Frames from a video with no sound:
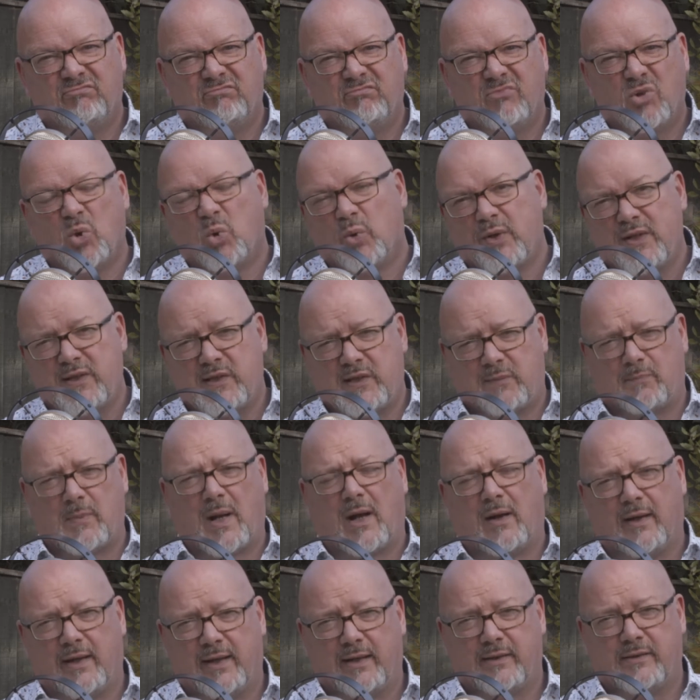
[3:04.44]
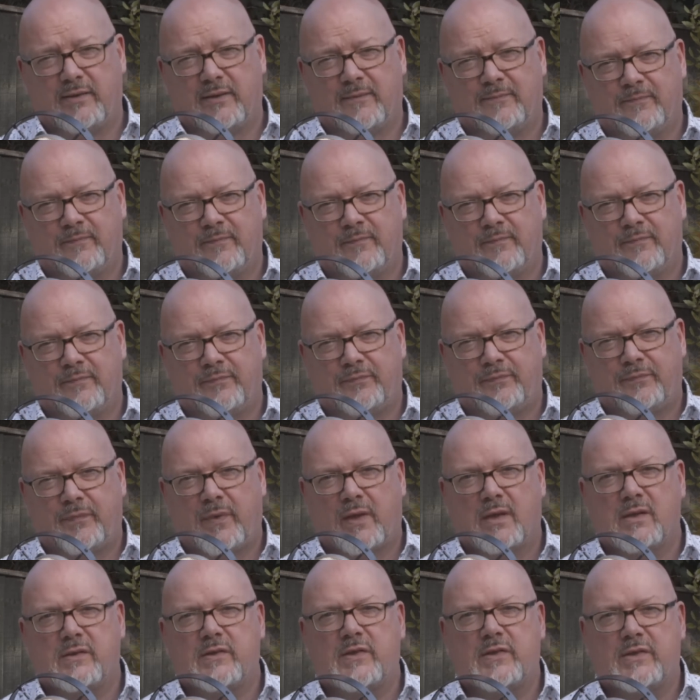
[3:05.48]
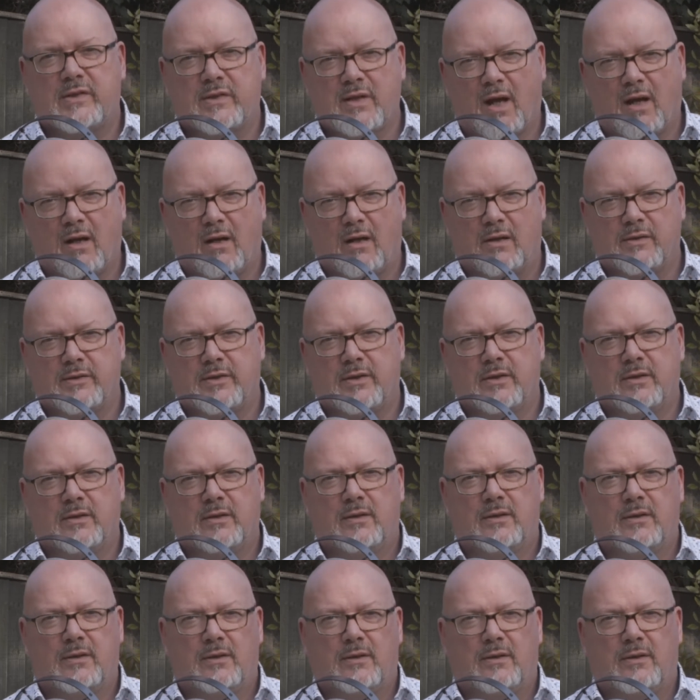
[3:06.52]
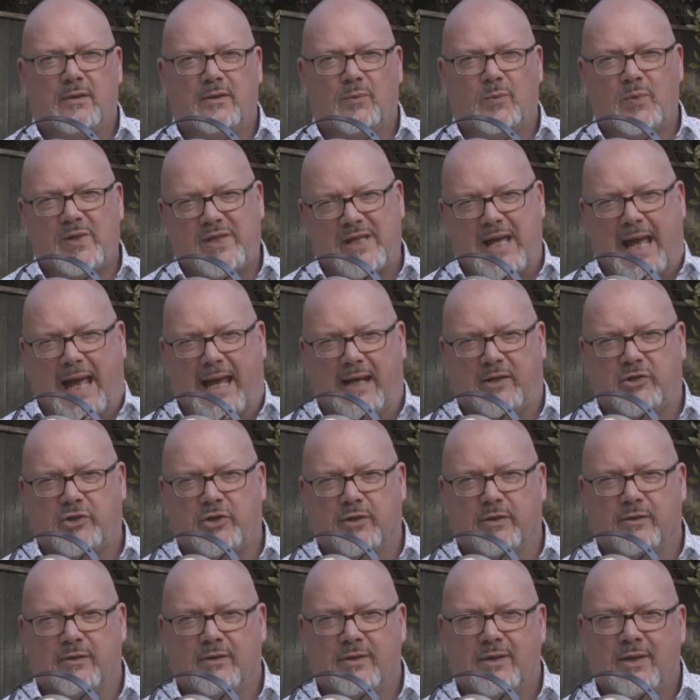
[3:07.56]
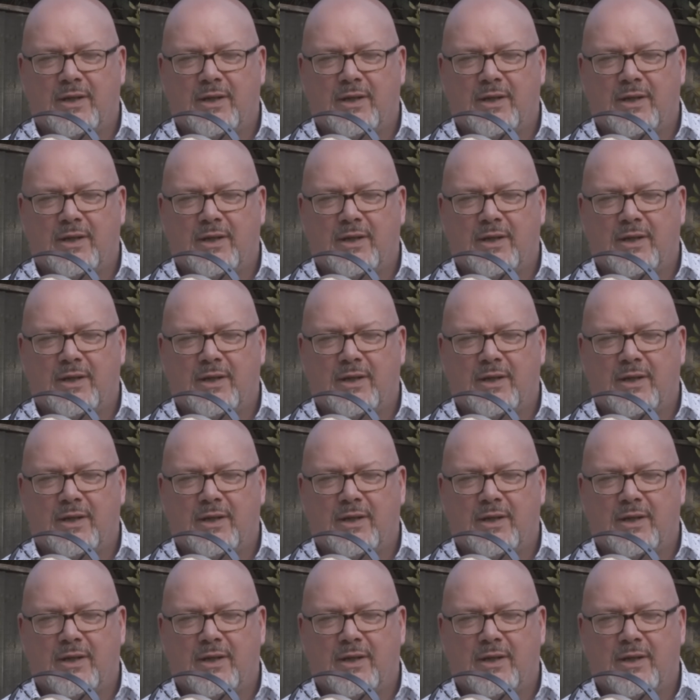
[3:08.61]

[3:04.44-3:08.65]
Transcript: or inspired? Start with action.